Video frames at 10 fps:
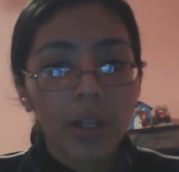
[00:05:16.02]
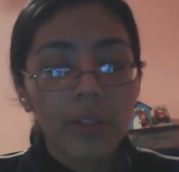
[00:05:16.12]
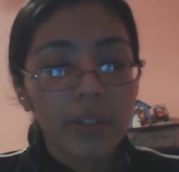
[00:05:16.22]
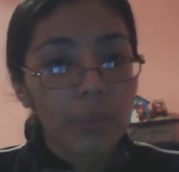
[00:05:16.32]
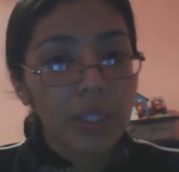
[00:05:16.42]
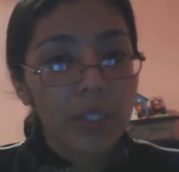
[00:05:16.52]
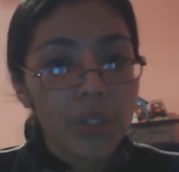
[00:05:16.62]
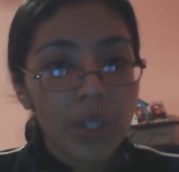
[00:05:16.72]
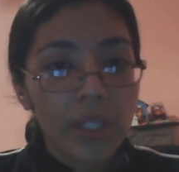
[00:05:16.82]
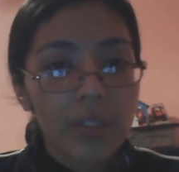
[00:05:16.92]
diminish
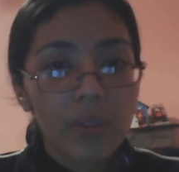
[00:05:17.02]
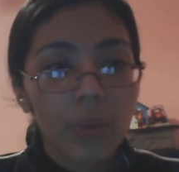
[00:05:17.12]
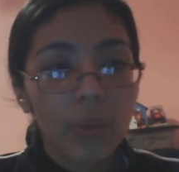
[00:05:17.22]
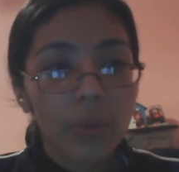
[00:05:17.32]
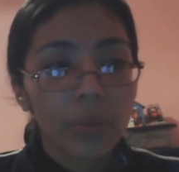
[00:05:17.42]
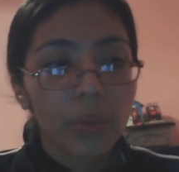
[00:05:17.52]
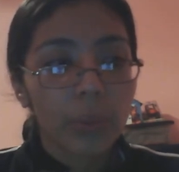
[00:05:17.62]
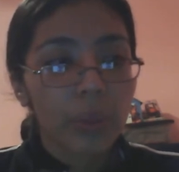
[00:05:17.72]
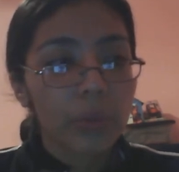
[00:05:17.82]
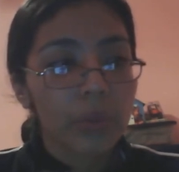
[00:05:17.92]
it, or to be
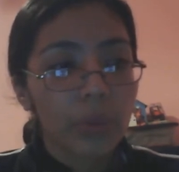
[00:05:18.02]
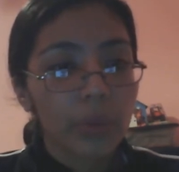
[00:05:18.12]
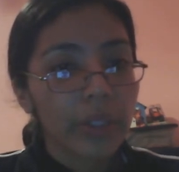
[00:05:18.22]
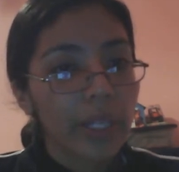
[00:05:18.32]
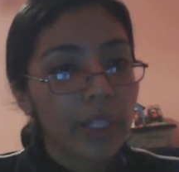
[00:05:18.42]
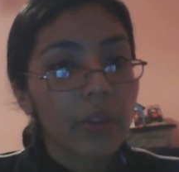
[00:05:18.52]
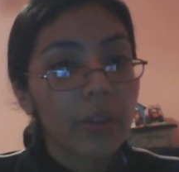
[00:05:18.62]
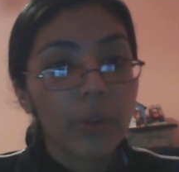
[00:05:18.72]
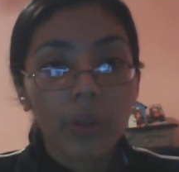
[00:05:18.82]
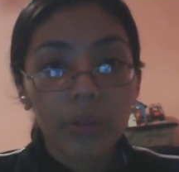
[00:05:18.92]
able to create
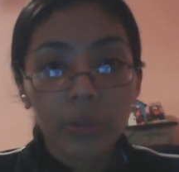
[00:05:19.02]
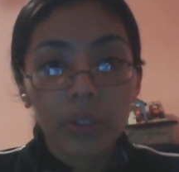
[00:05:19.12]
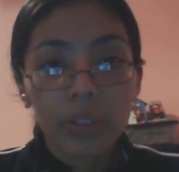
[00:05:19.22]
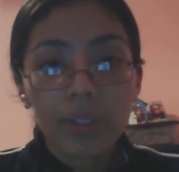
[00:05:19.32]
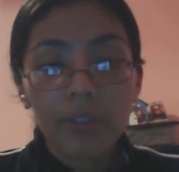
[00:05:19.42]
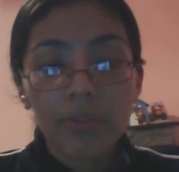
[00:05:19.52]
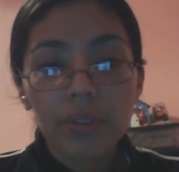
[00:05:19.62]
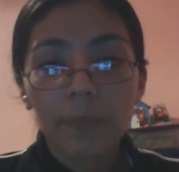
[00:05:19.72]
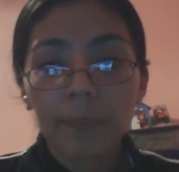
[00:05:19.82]
other alternatives.